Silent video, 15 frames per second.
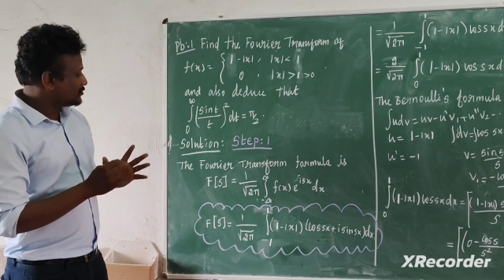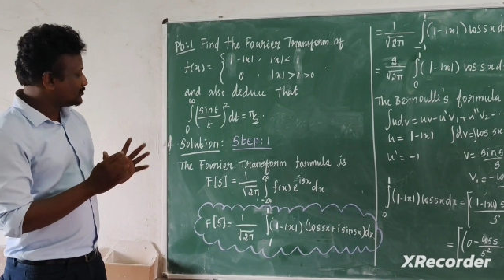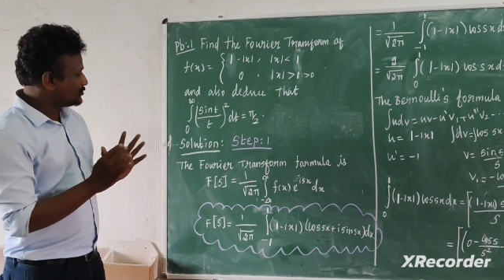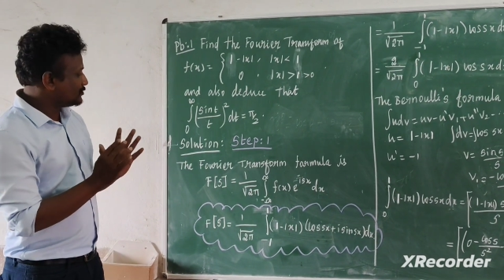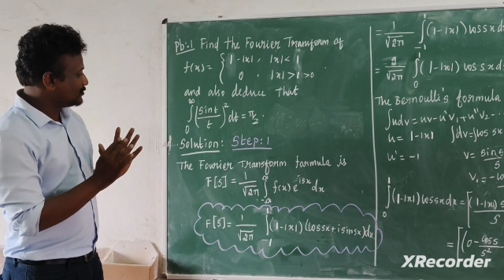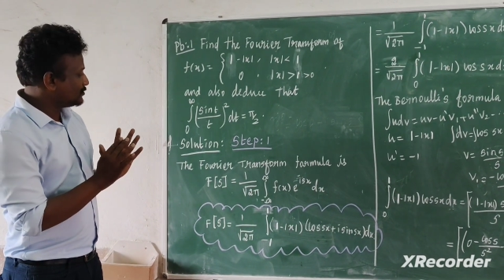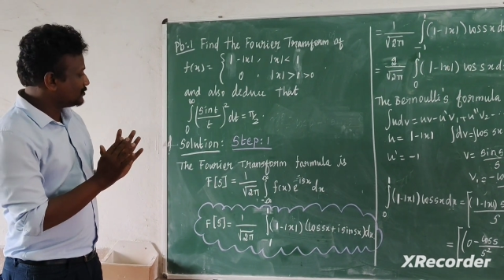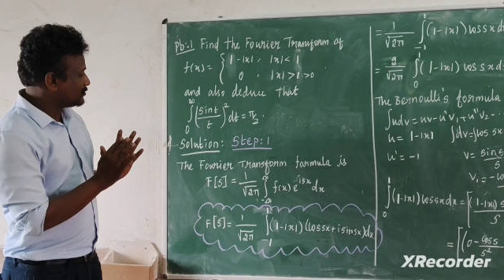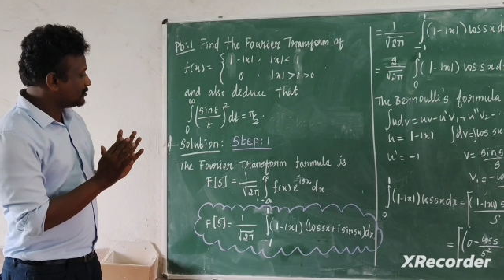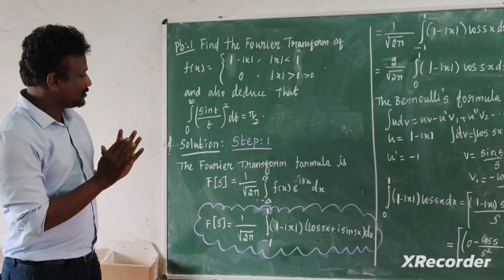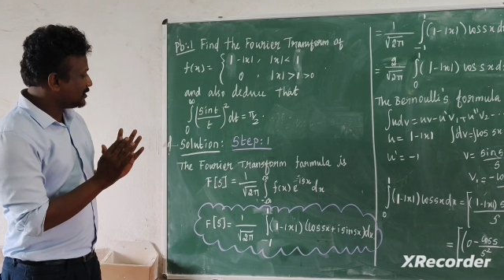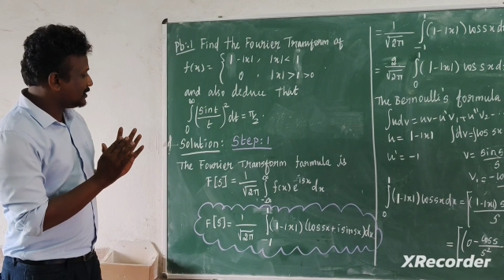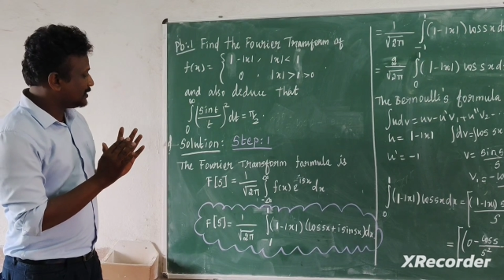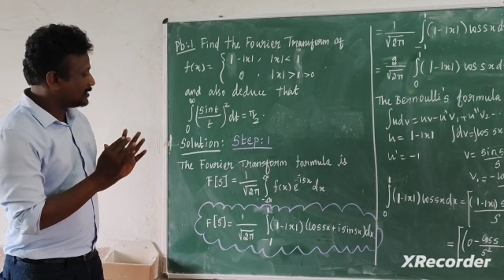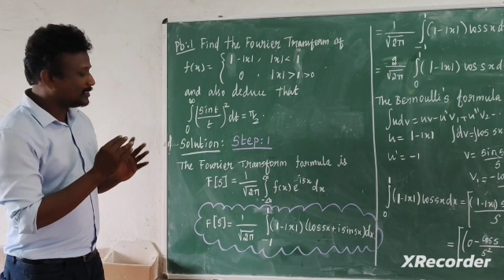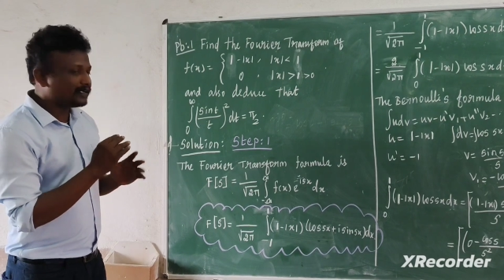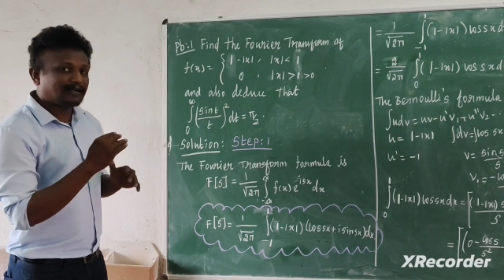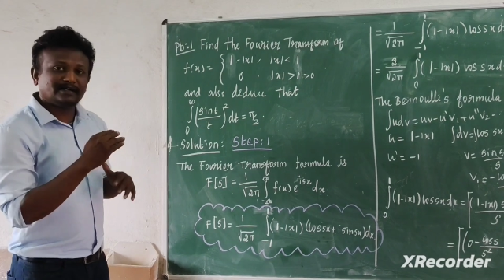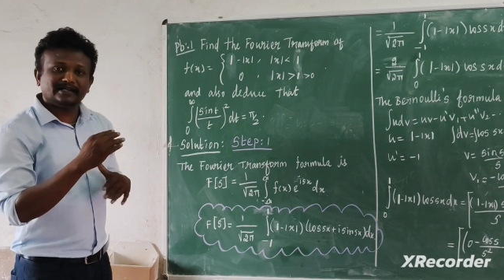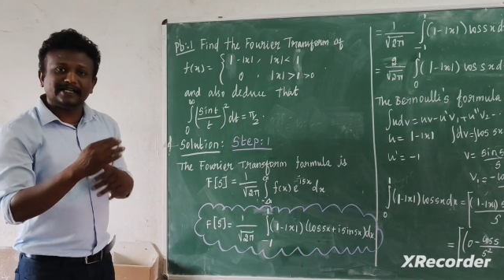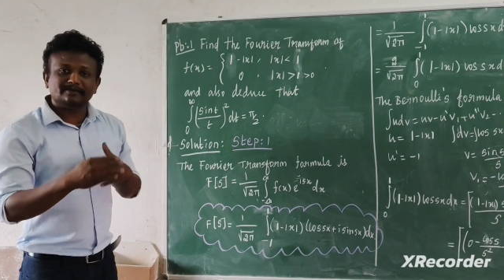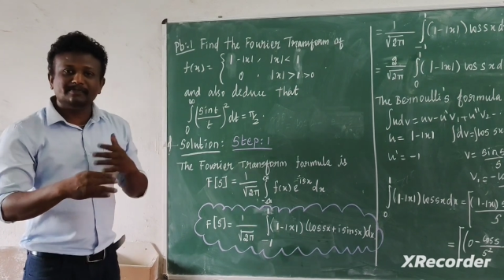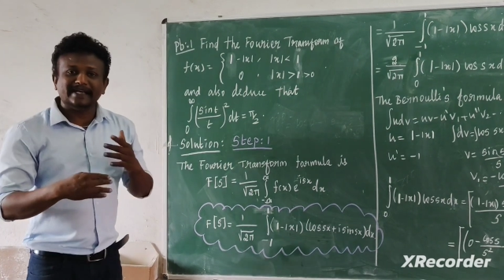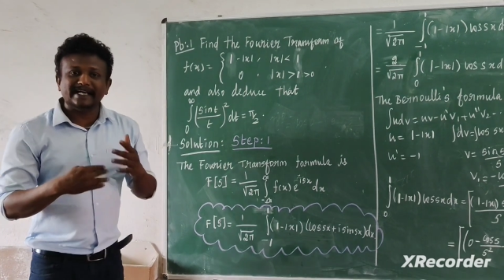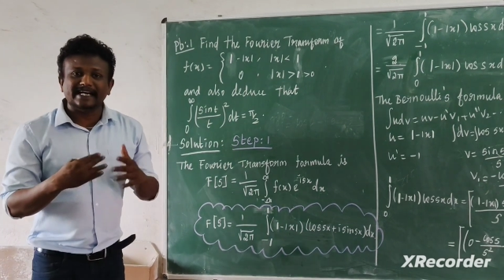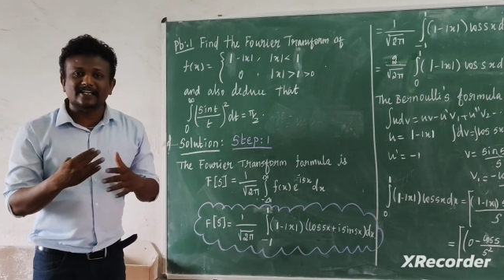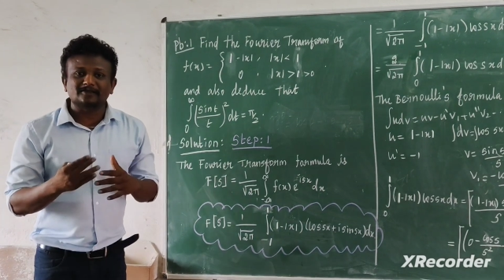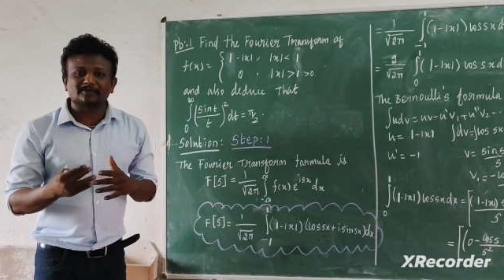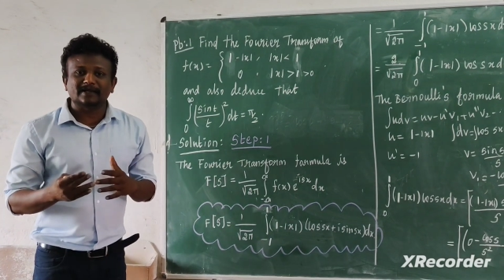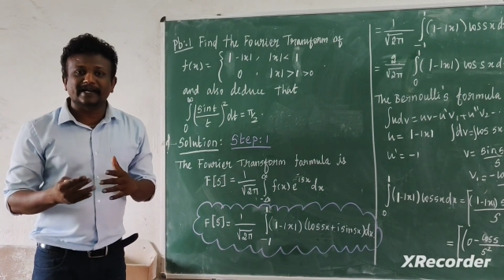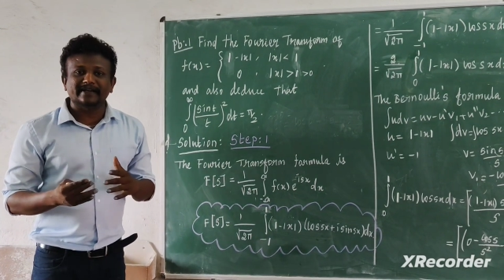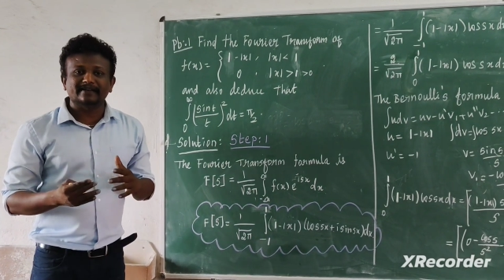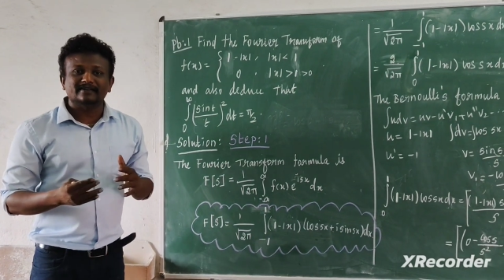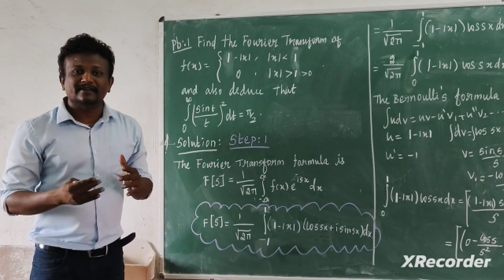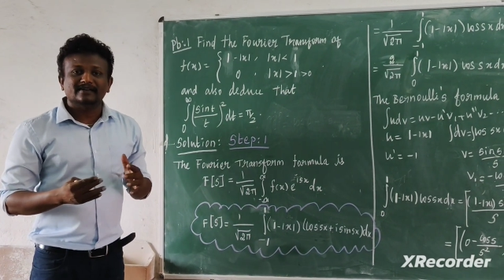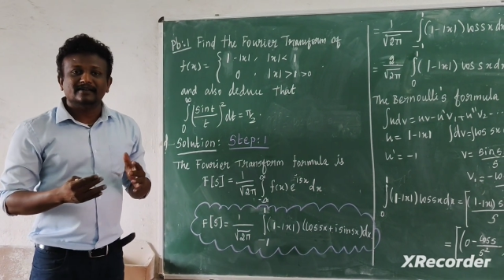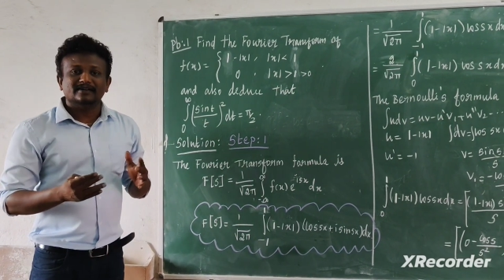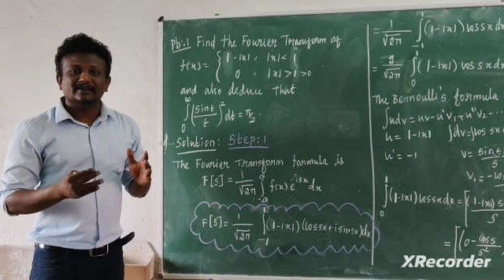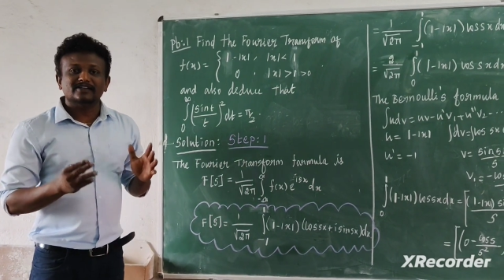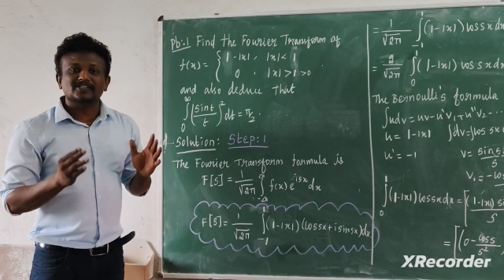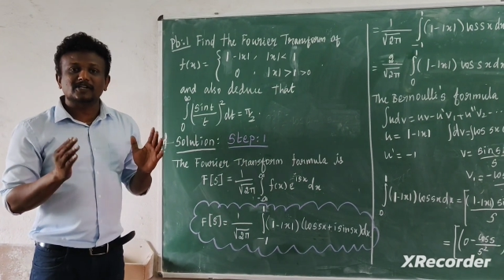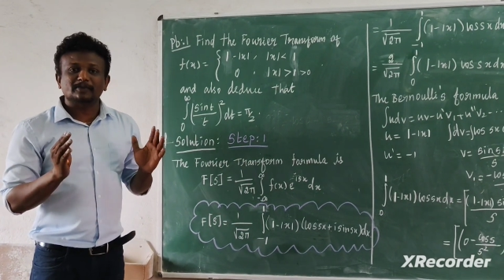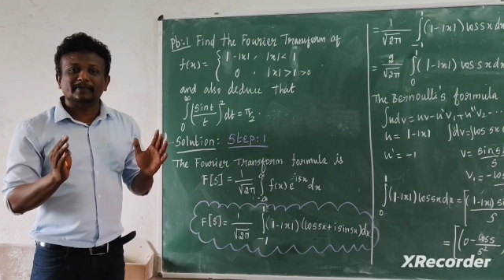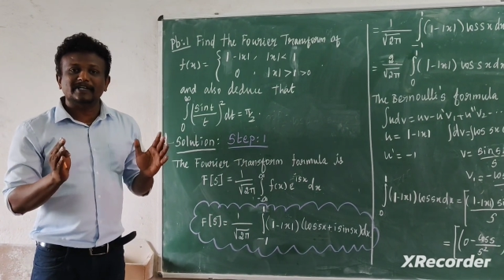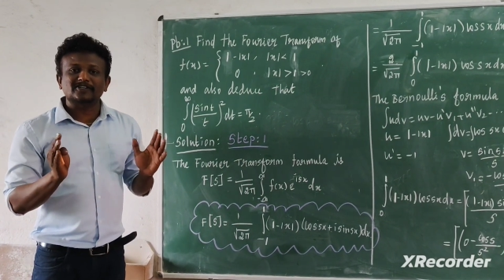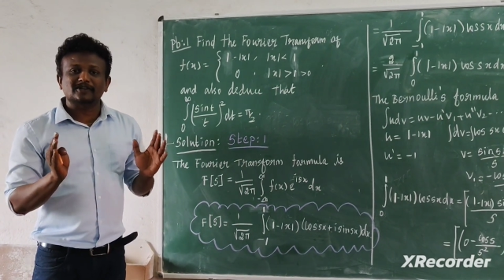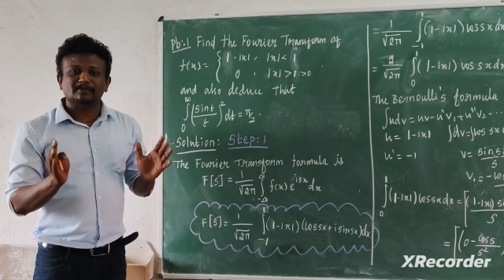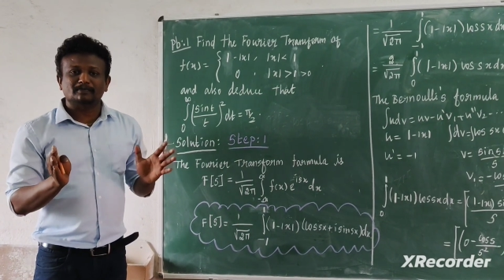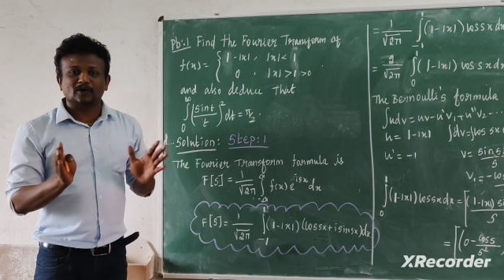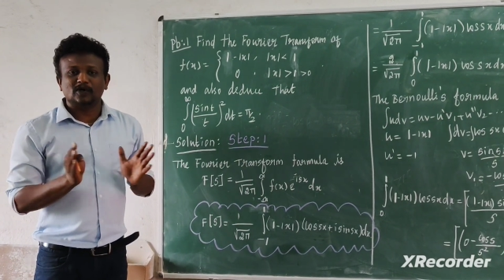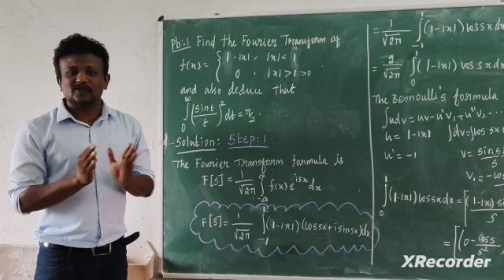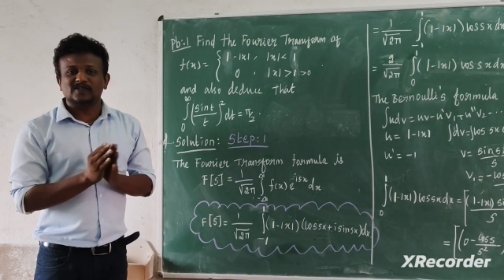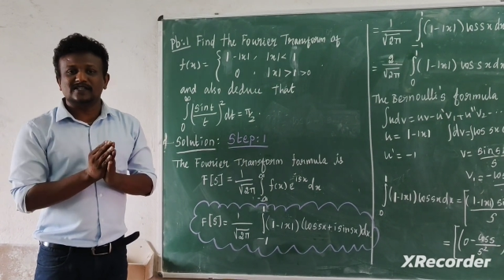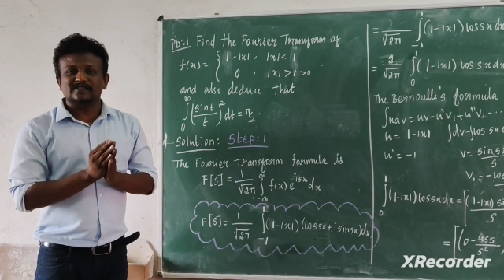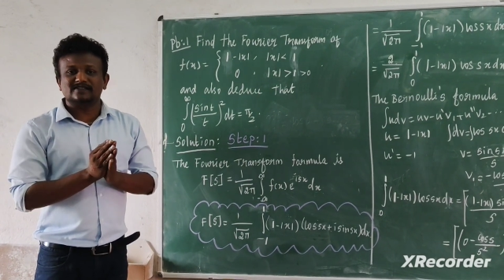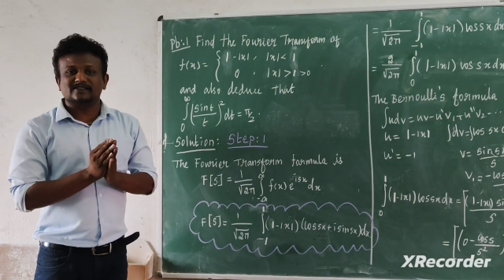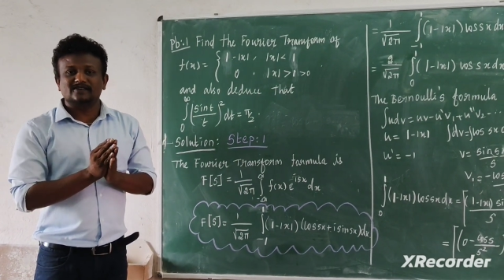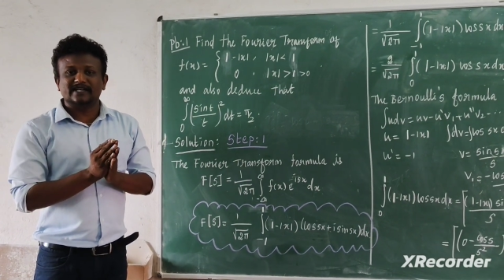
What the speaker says: So let me explain a step-by-step process,